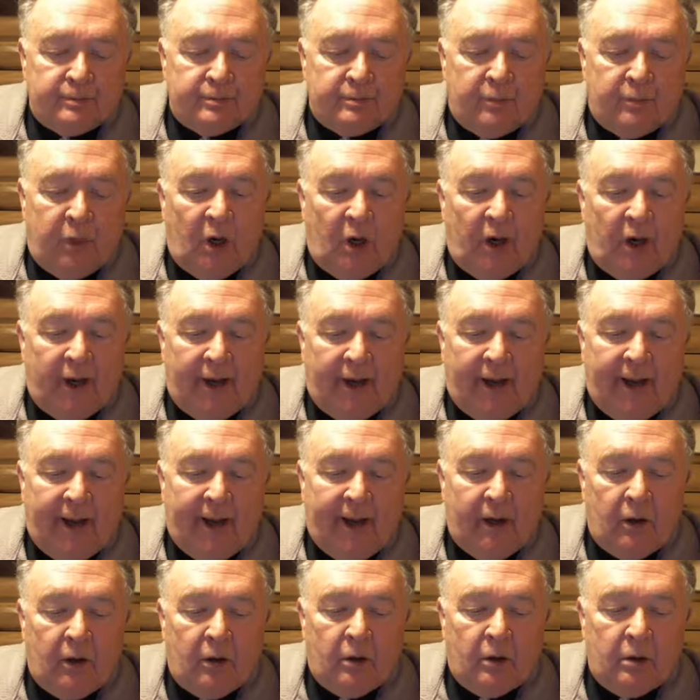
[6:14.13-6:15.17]
by
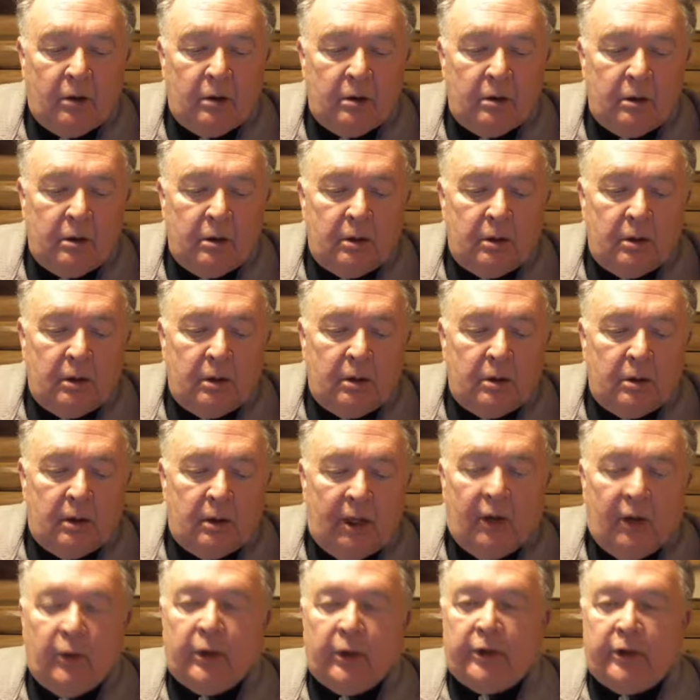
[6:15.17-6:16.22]
how
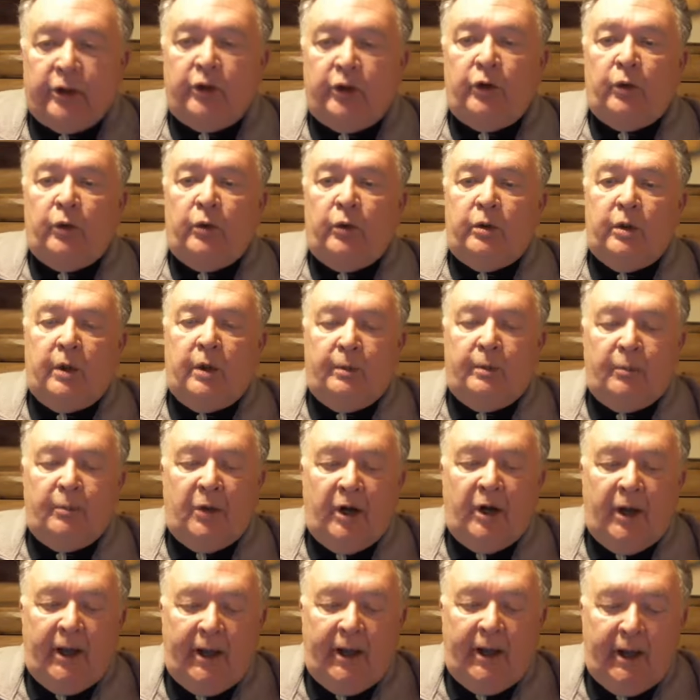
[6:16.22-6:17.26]
acute,
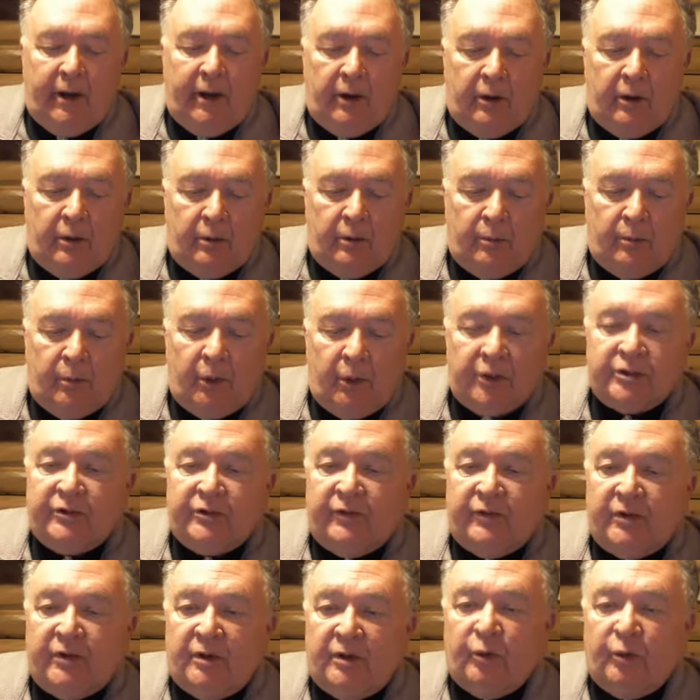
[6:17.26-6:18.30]
by how much
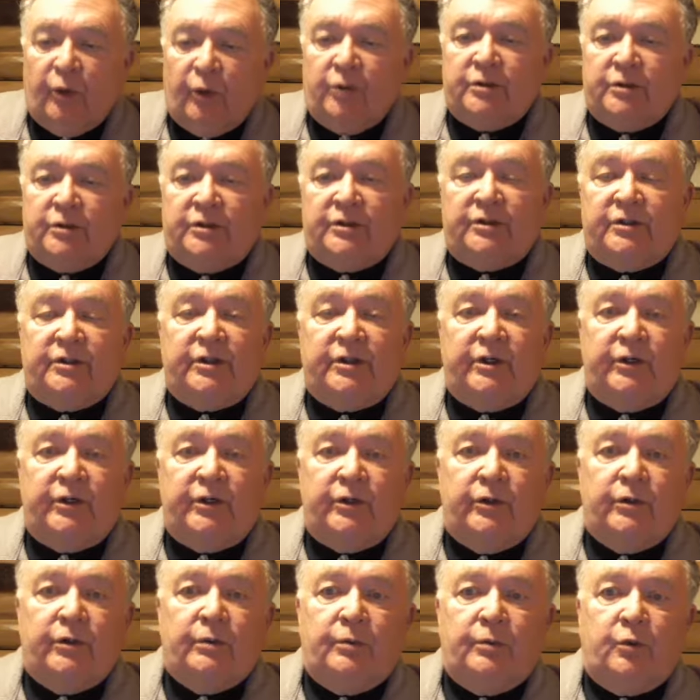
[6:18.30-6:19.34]
of an emergency
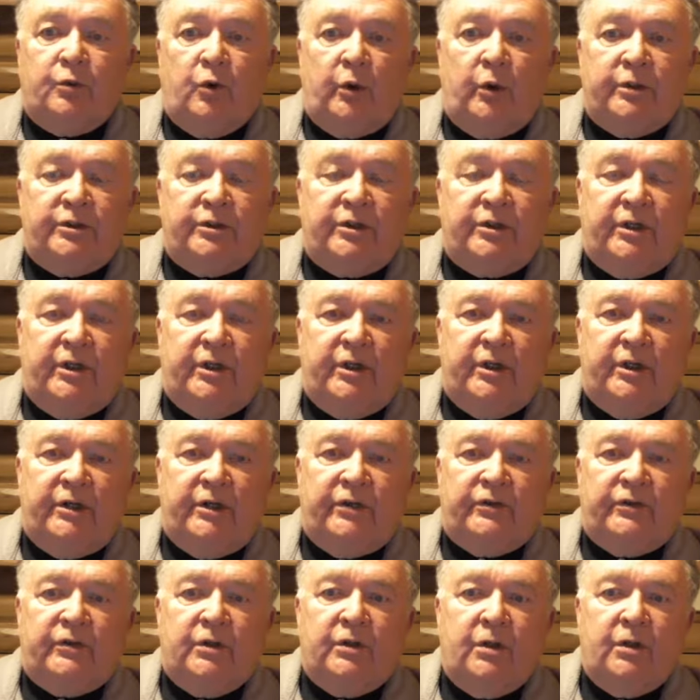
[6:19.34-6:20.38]
your question
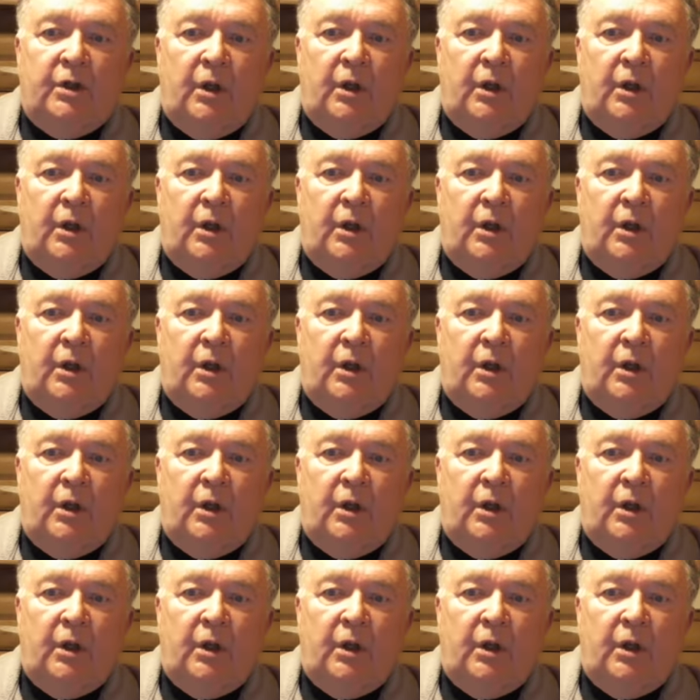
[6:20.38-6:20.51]
is,